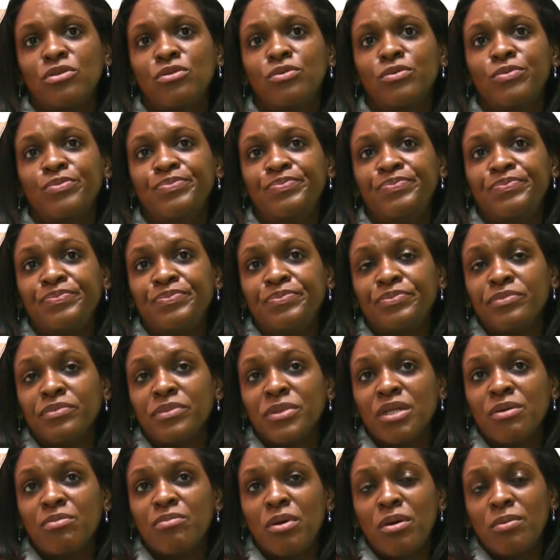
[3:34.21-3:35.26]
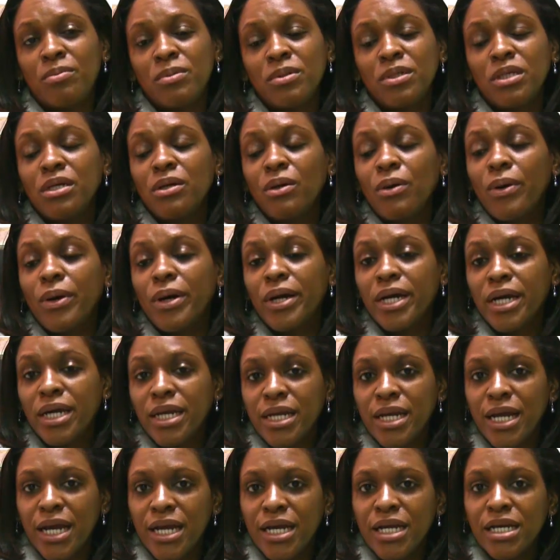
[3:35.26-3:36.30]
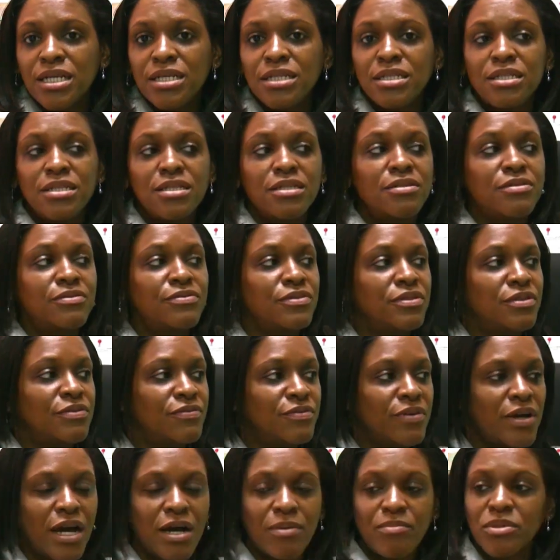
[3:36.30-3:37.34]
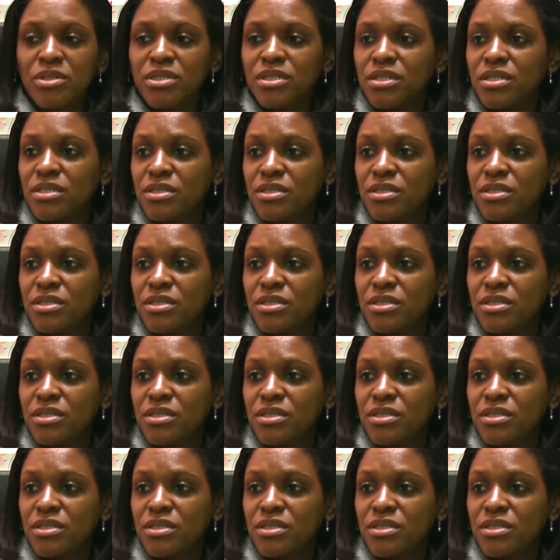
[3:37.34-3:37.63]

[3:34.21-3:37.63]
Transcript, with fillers: to properly organize the, the farmers,